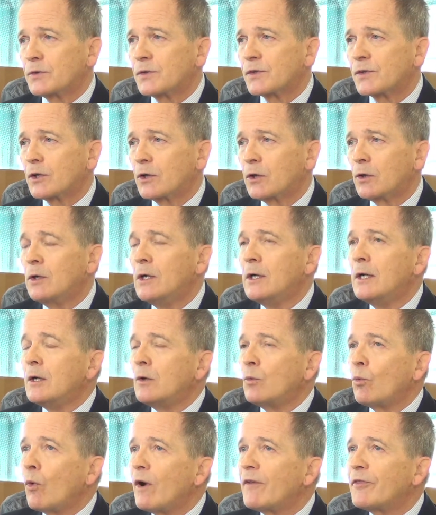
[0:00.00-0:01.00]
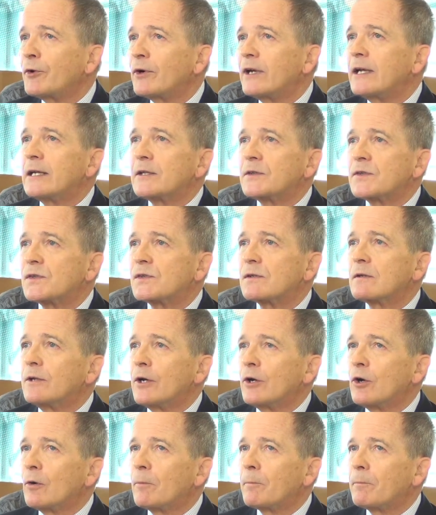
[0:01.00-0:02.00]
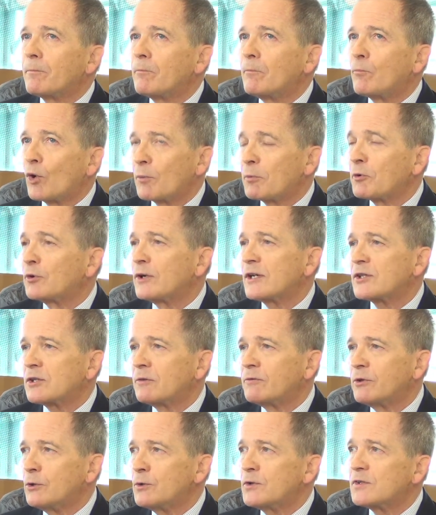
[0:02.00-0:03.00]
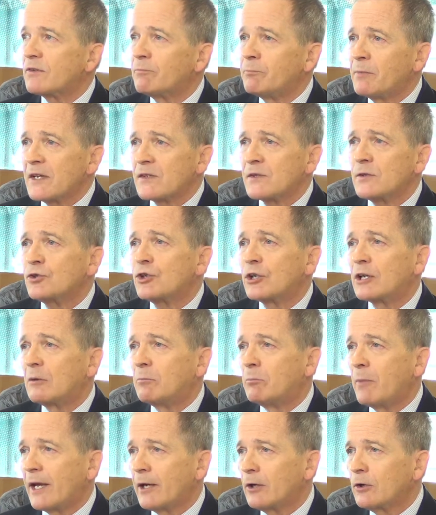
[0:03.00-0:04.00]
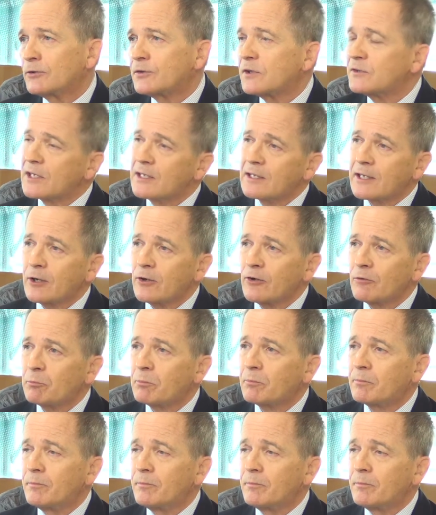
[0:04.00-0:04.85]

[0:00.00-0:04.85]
So whether it's more progressive use of messaging and mail to take care of